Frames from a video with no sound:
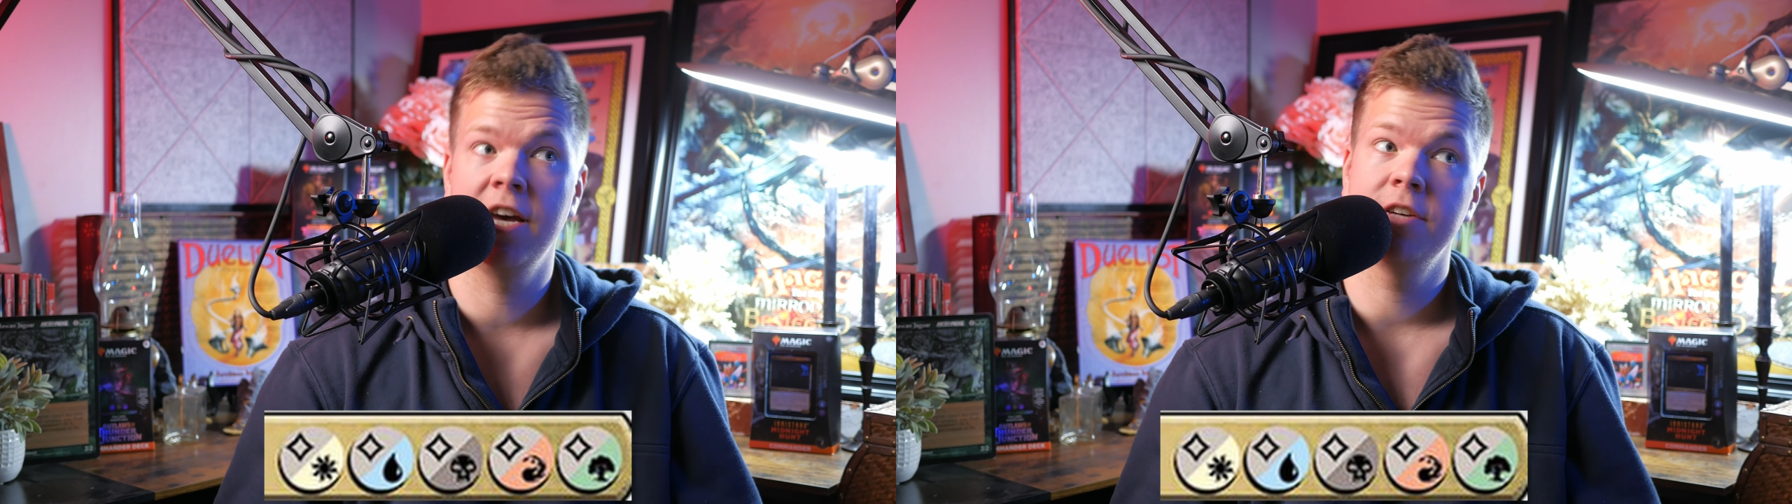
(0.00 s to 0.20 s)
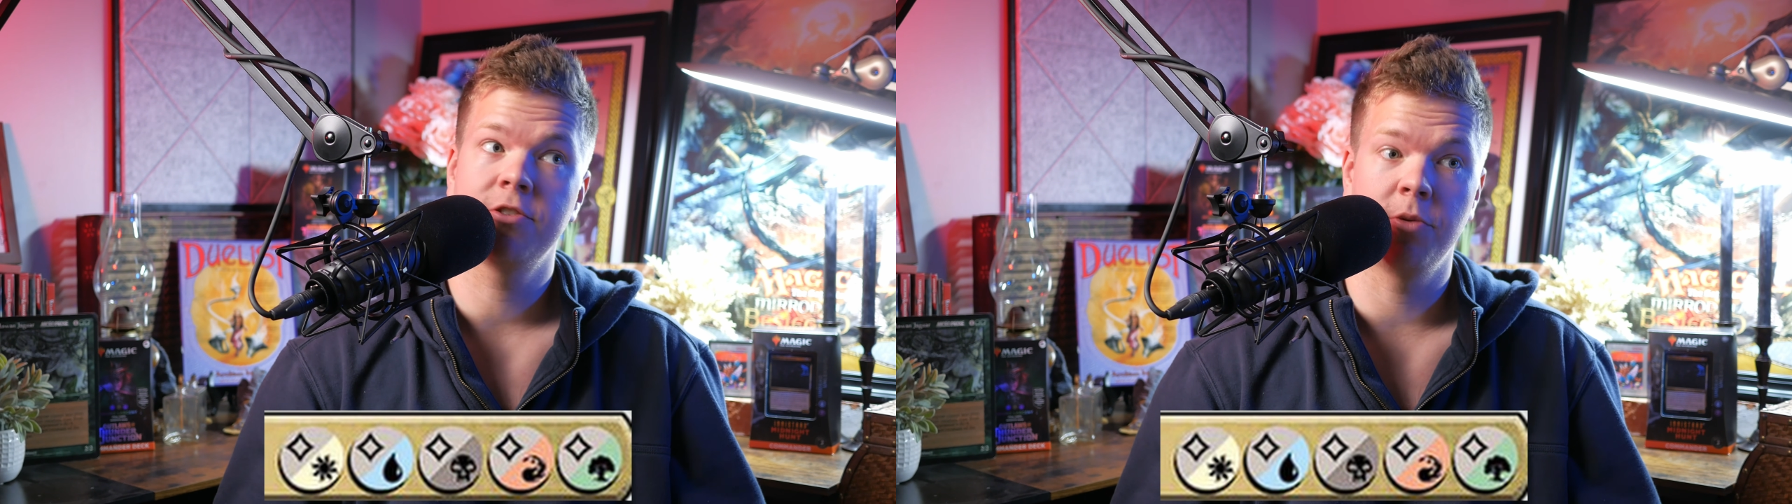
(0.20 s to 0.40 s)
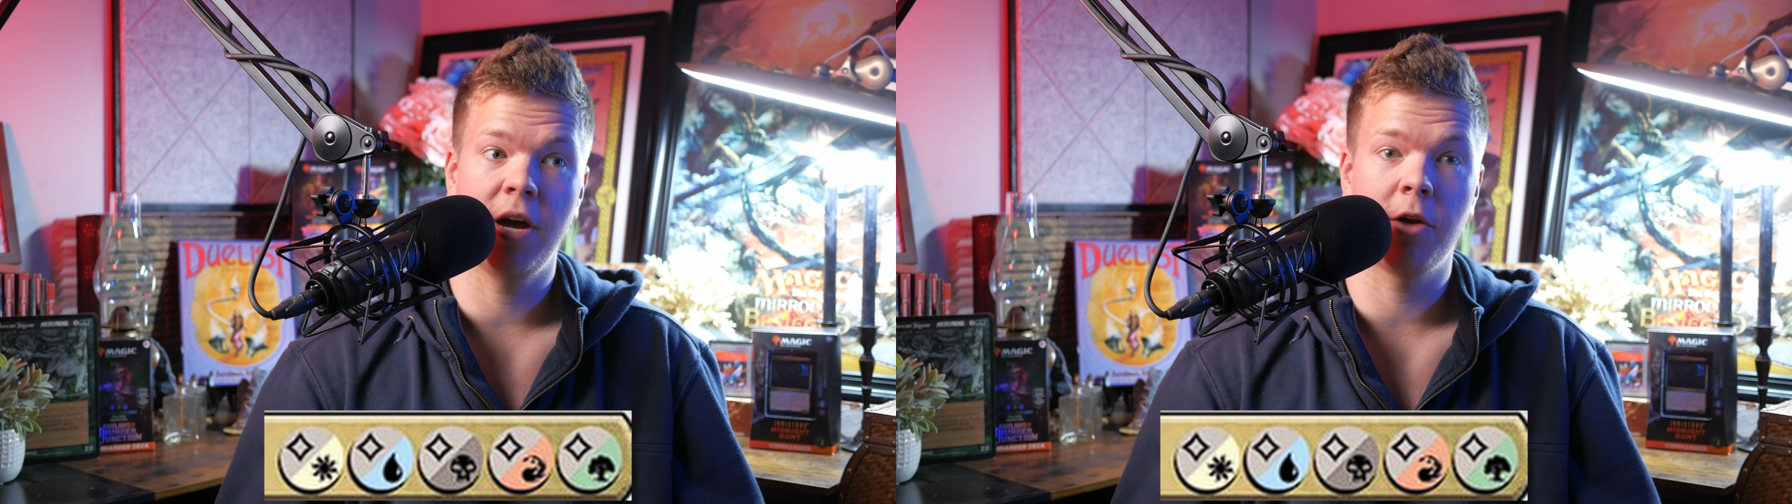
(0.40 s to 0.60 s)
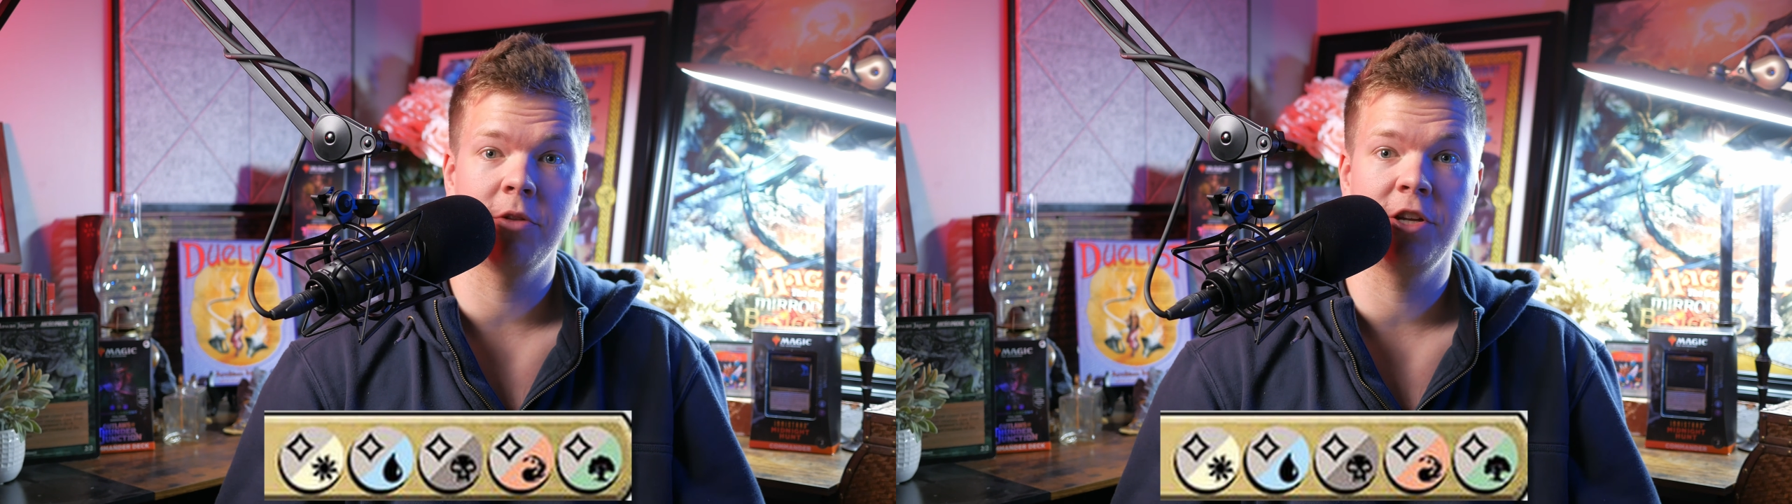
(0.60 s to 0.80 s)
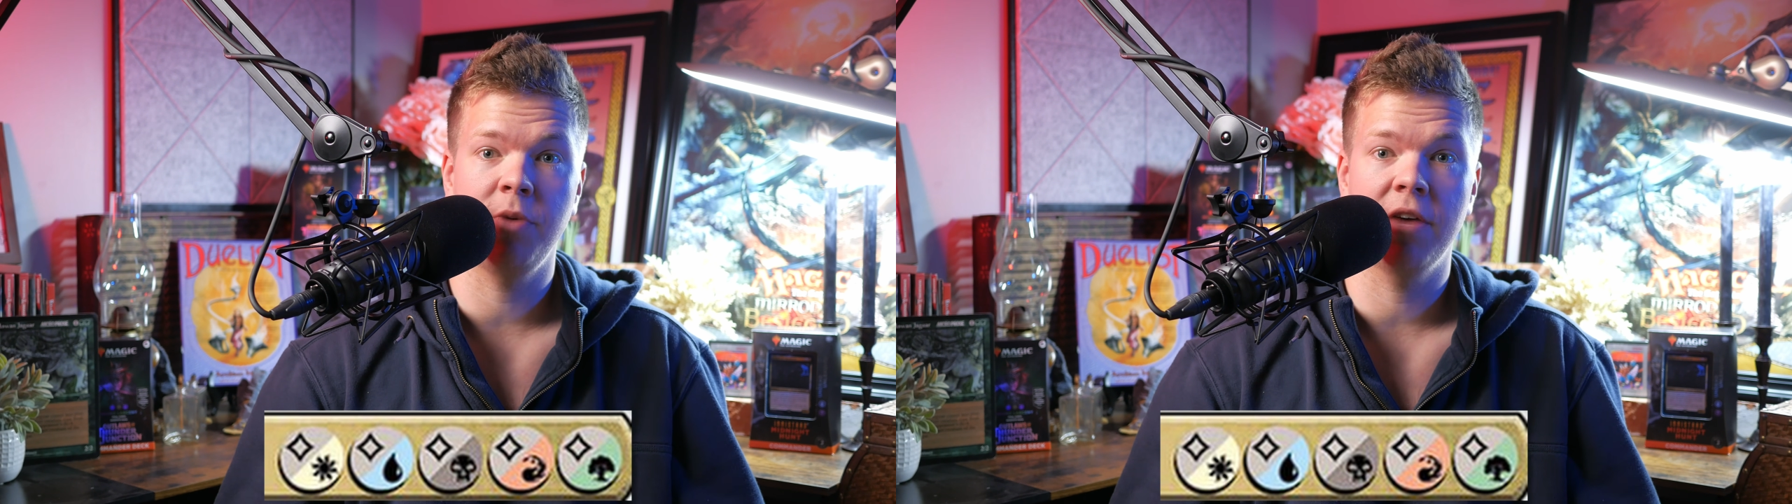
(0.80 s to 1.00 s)
So not
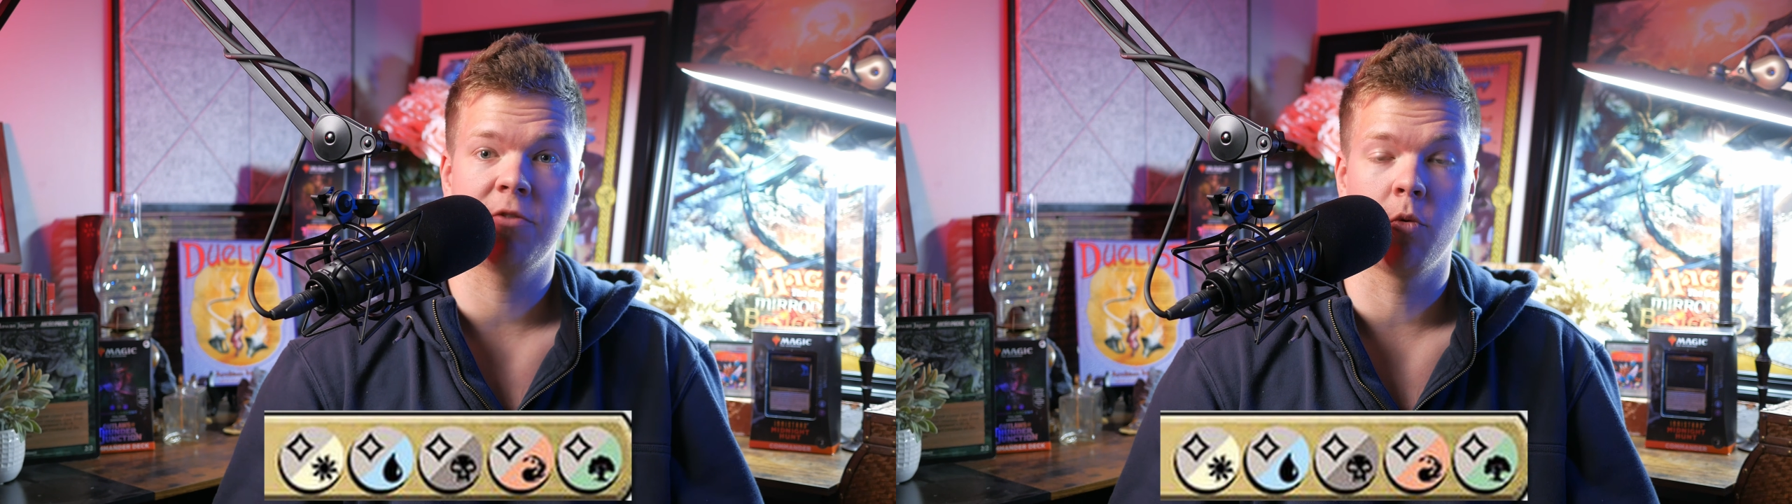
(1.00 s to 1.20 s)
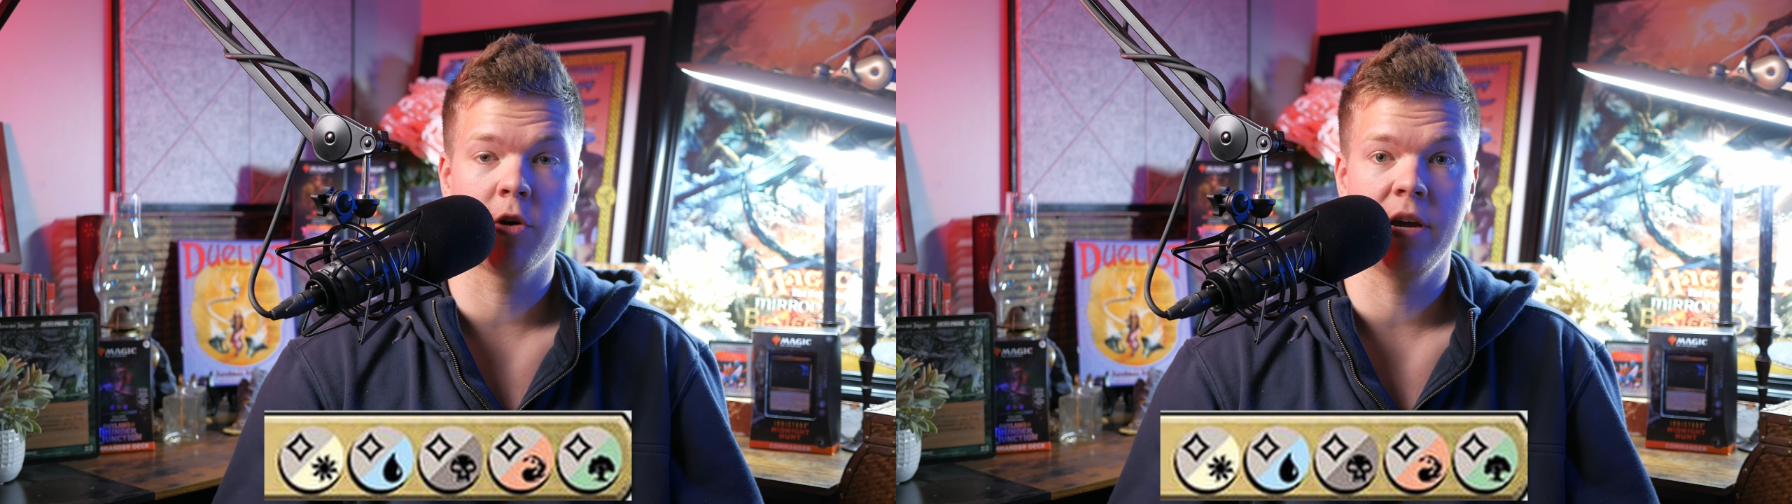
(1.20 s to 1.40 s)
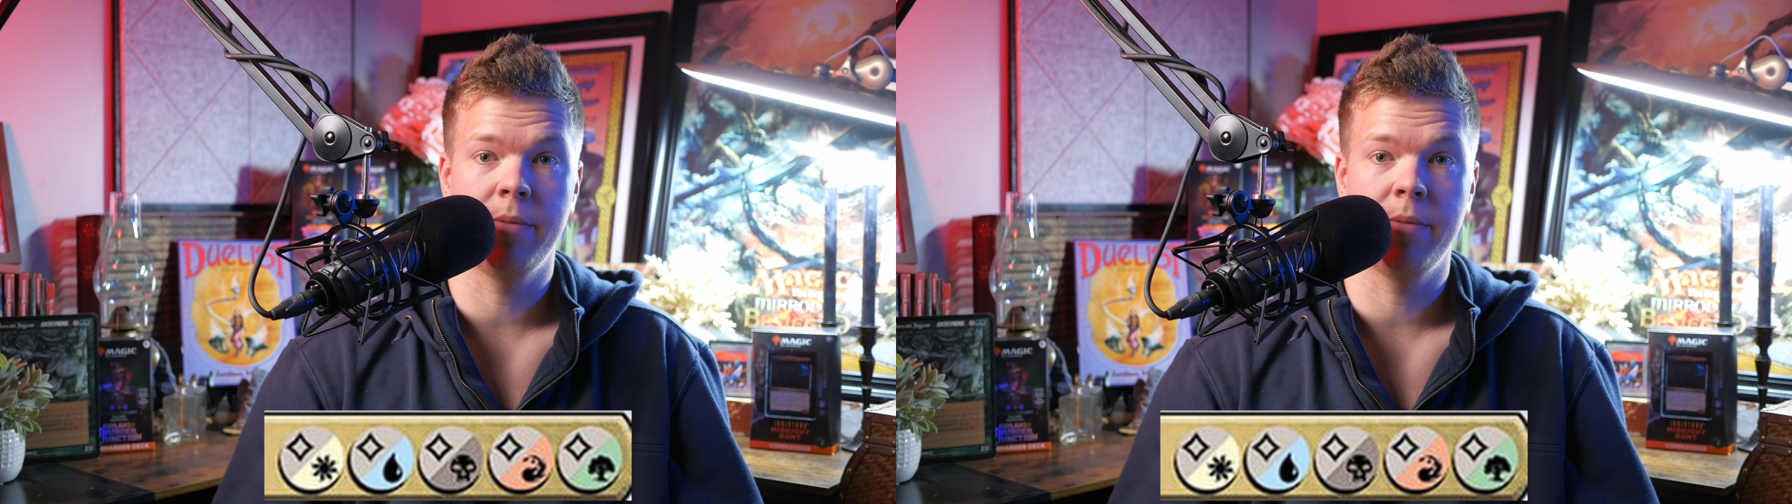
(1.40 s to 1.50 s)
only do we have to worry